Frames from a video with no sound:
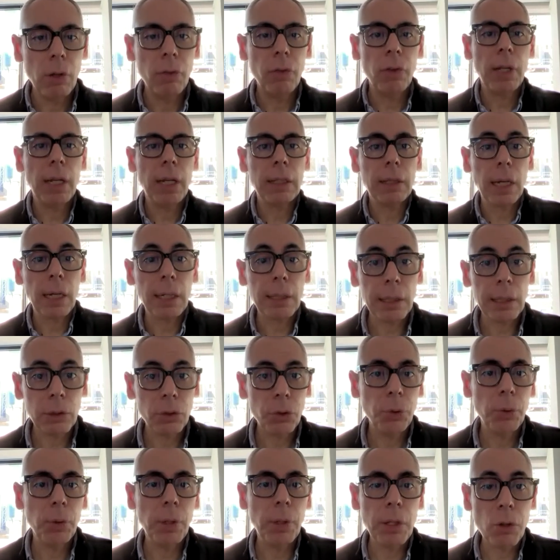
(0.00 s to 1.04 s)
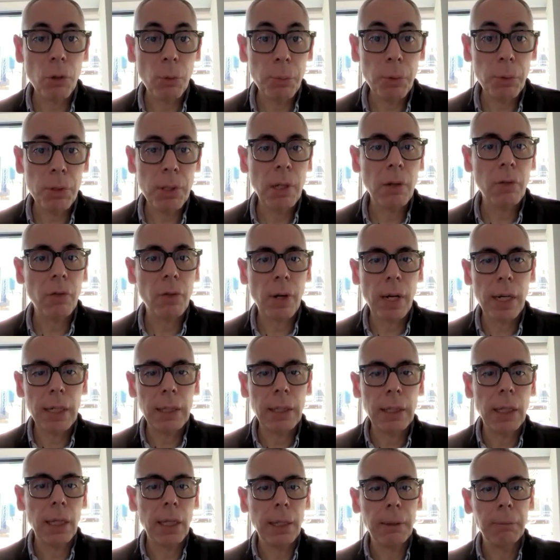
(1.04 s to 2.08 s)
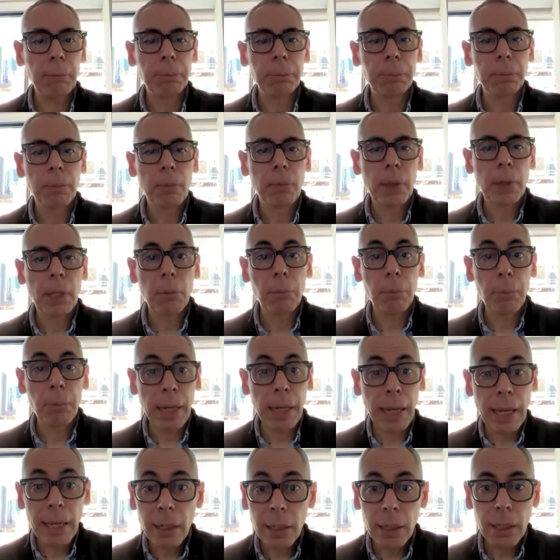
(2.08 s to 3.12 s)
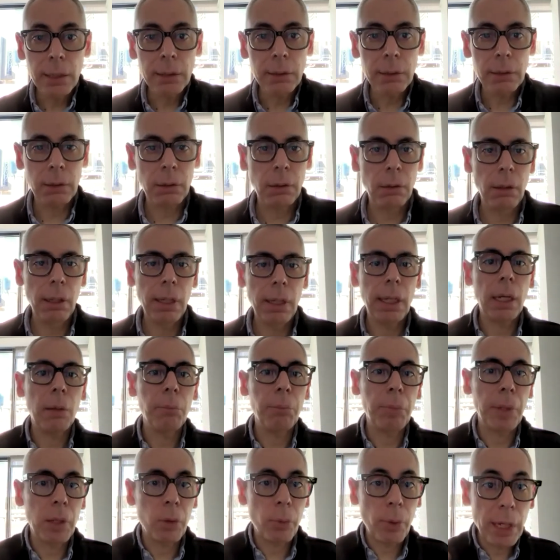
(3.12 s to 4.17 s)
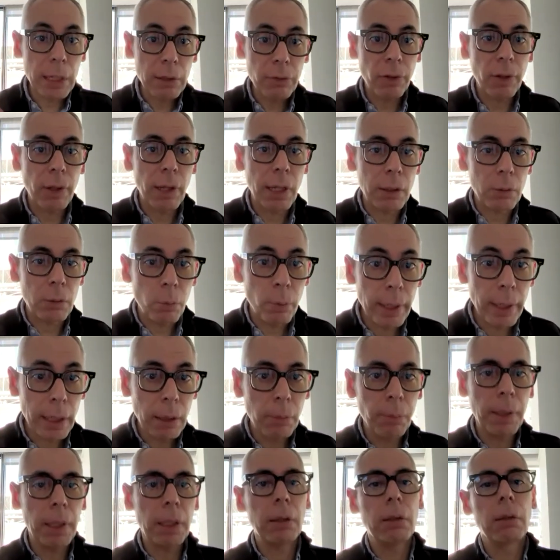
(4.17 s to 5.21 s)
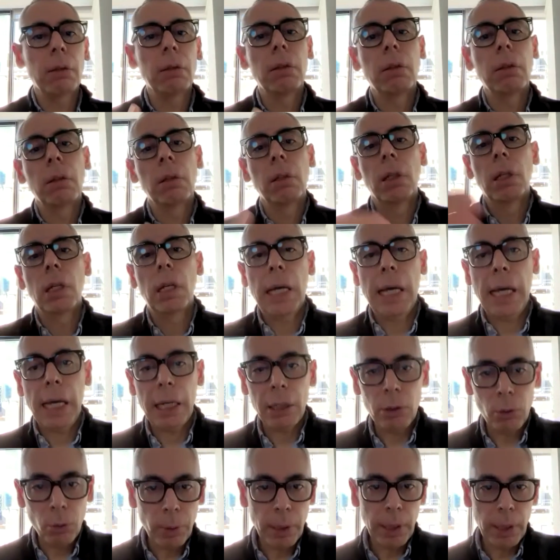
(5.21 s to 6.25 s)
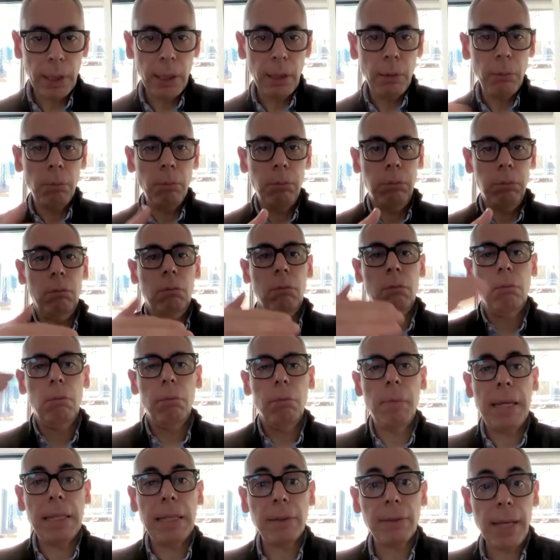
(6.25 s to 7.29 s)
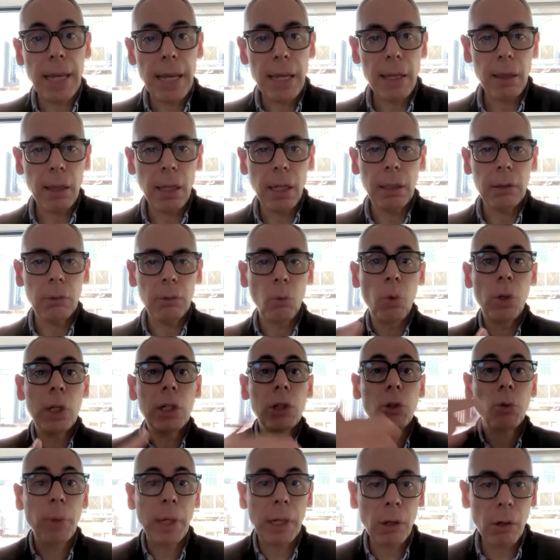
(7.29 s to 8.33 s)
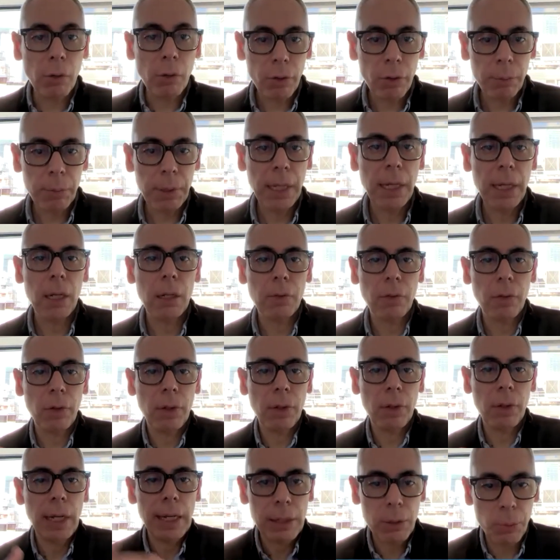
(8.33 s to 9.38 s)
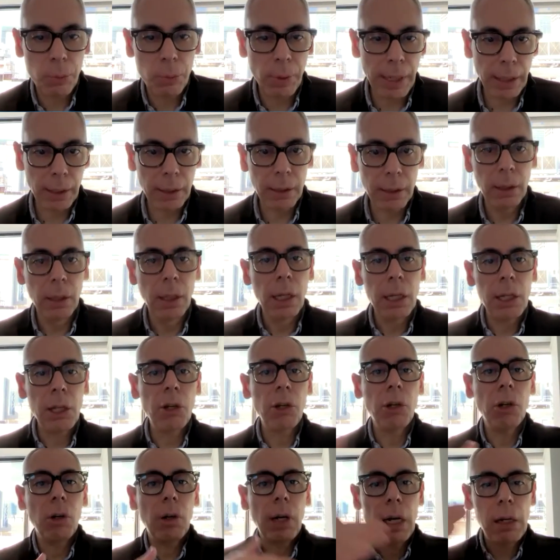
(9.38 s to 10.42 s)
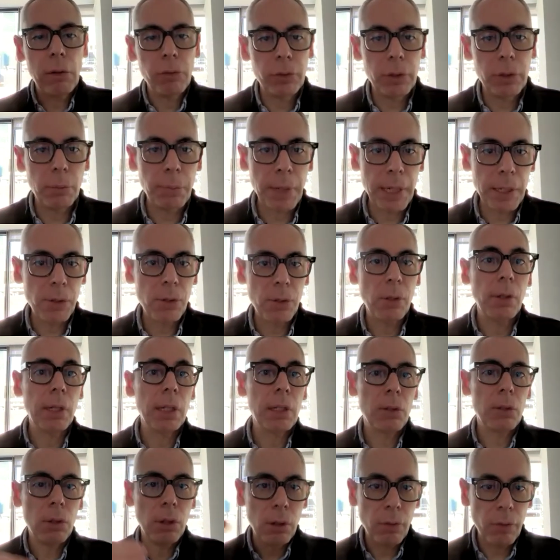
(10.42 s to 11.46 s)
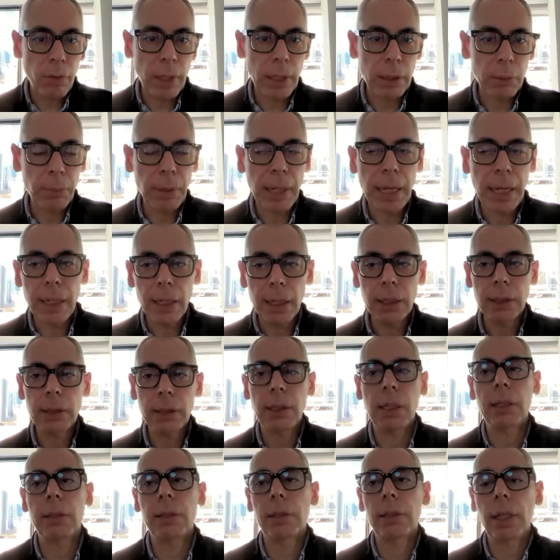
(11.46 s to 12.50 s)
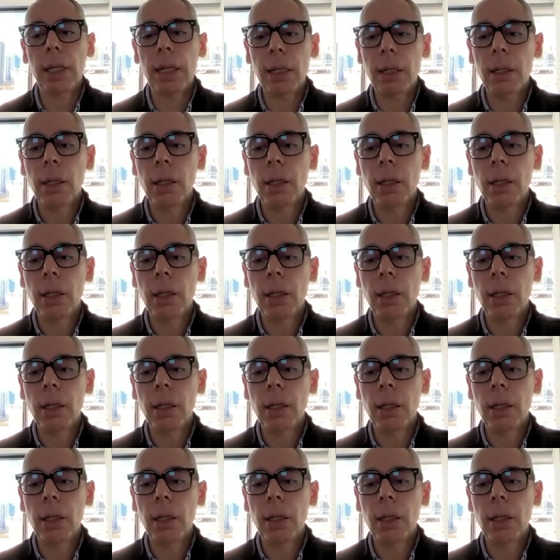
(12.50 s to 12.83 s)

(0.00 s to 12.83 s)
you get added to a new Music Friday playlist, it can be great for that week, but how do I maintain that? Where do I go from here for next week? After my song is off that playlist, let's say,